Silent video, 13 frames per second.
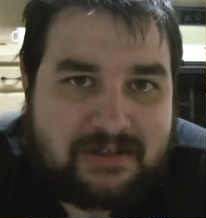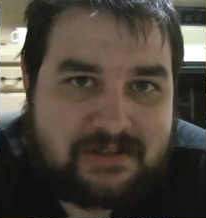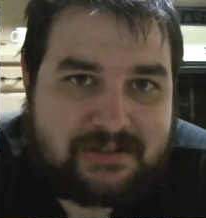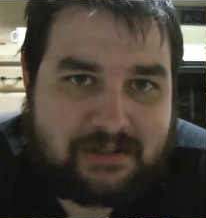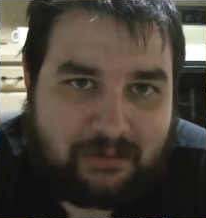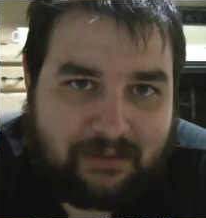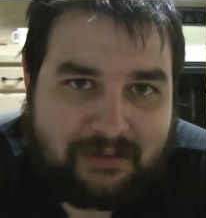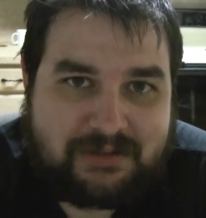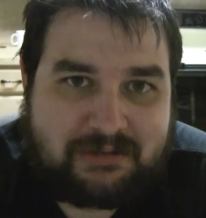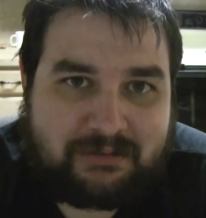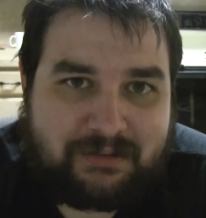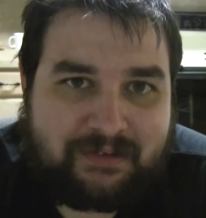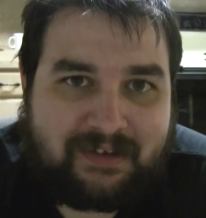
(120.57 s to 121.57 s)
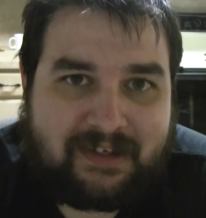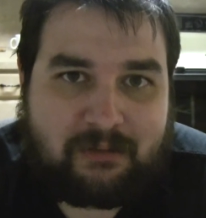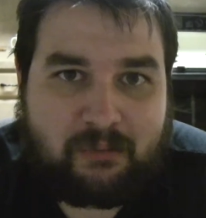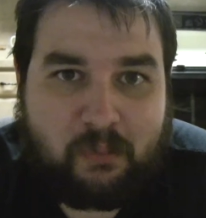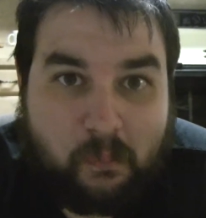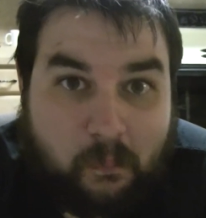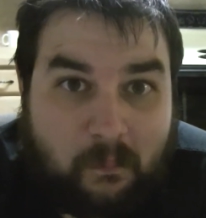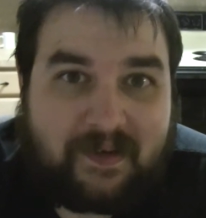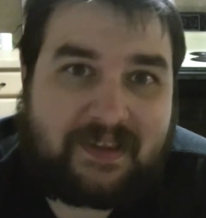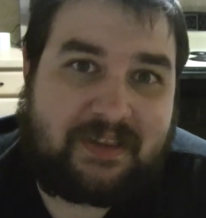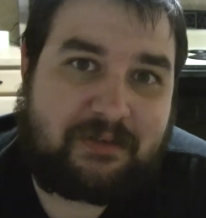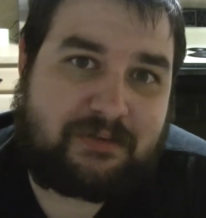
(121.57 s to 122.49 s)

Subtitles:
So that was really like one of the